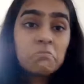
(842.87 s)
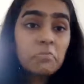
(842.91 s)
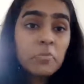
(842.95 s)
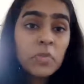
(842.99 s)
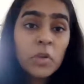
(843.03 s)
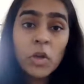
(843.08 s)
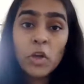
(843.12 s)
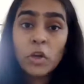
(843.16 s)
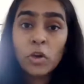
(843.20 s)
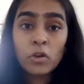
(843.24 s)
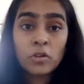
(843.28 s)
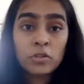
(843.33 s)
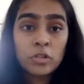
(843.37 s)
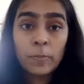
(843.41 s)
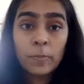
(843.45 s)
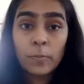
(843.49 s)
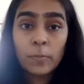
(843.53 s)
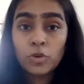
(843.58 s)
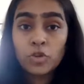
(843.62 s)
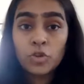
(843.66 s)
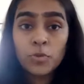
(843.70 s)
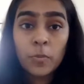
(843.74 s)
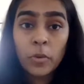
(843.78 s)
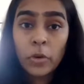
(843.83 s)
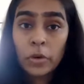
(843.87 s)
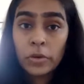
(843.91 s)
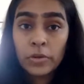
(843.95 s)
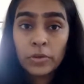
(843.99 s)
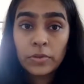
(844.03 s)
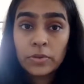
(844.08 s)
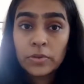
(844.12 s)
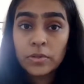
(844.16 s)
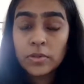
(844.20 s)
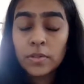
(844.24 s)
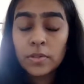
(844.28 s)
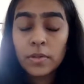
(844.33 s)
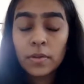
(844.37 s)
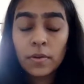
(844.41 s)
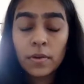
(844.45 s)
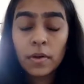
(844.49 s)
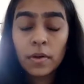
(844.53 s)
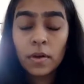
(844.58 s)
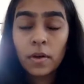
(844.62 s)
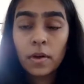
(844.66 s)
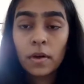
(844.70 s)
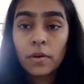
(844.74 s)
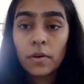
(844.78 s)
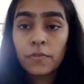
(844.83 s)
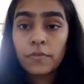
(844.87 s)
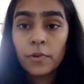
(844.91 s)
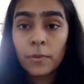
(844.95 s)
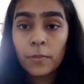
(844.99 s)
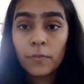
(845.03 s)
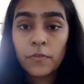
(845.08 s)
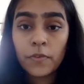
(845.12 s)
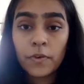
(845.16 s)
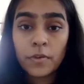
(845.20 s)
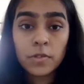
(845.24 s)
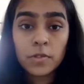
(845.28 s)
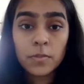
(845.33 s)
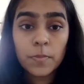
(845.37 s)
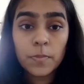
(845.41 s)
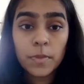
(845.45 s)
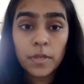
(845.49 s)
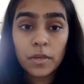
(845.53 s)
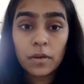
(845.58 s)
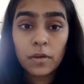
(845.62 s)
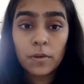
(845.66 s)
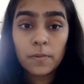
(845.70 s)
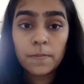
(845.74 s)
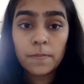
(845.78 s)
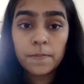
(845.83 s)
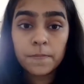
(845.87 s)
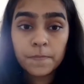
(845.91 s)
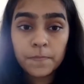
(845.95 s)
you can also push burdens from first speaker.